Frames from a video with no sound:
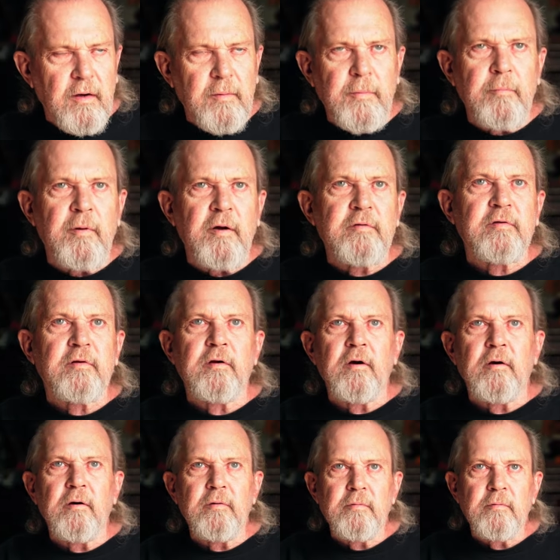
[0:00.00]
couple months
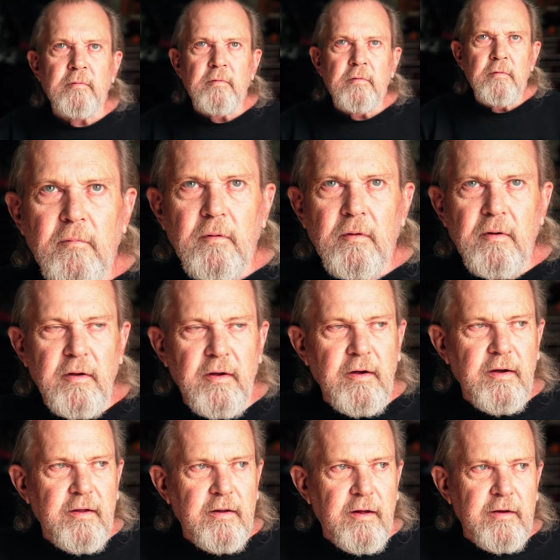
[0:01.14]
ago,
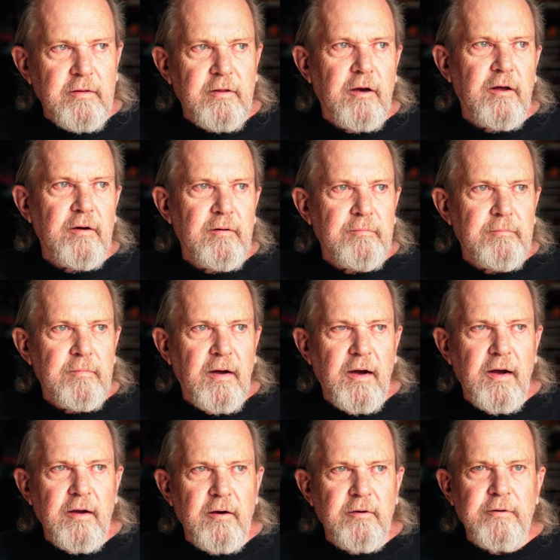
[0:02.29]
and I thought
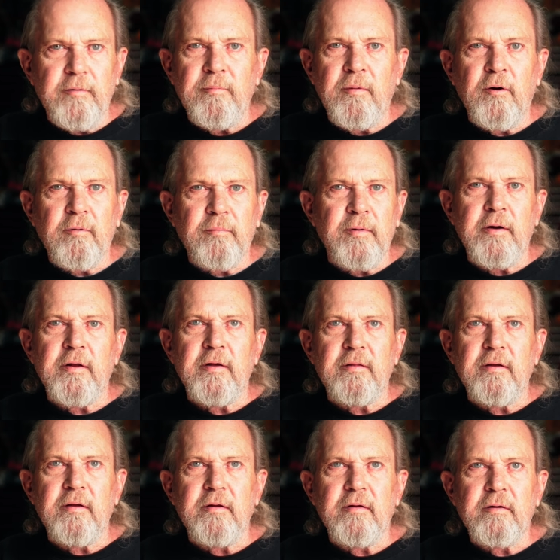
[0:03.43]
I owed him more money
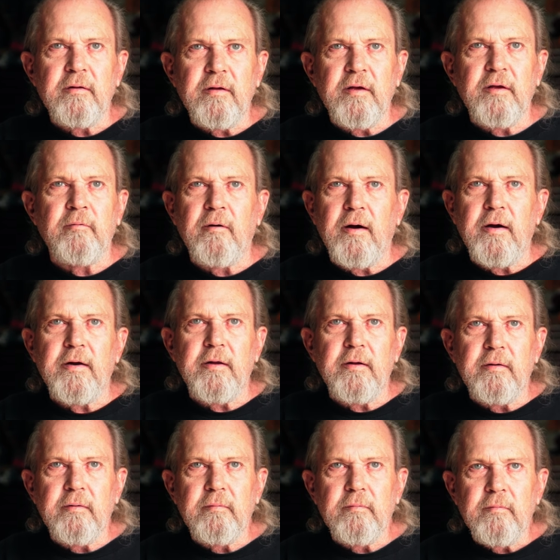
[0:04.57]
than he wanted.
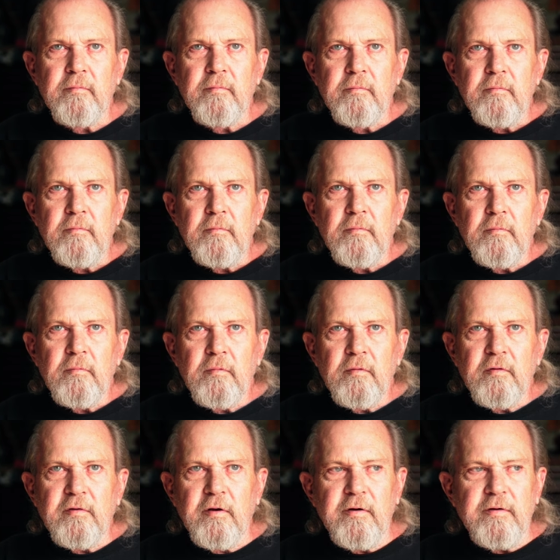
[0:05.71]

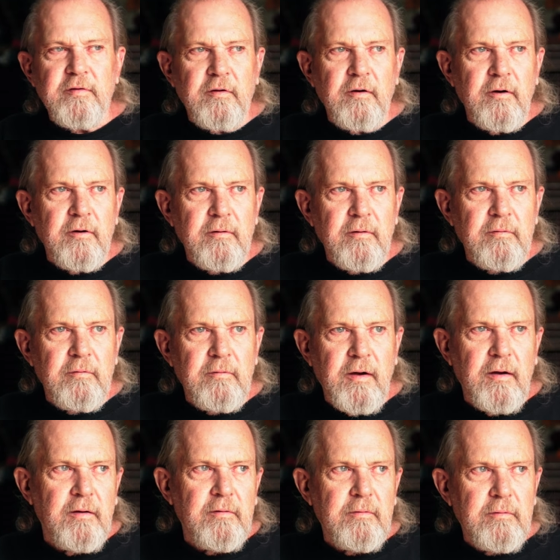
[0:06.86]
So he's going,
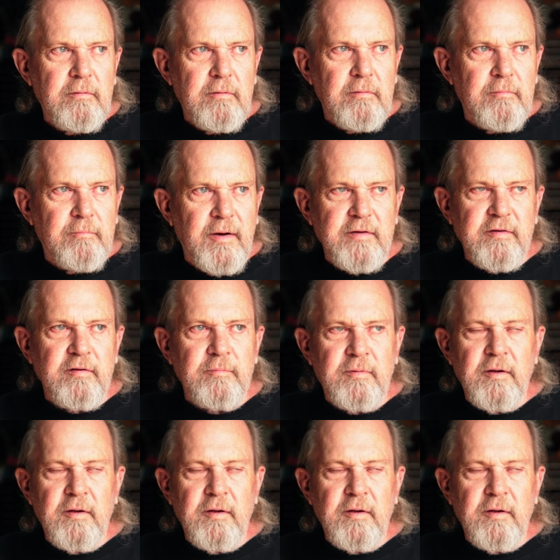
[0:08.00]
well, buy some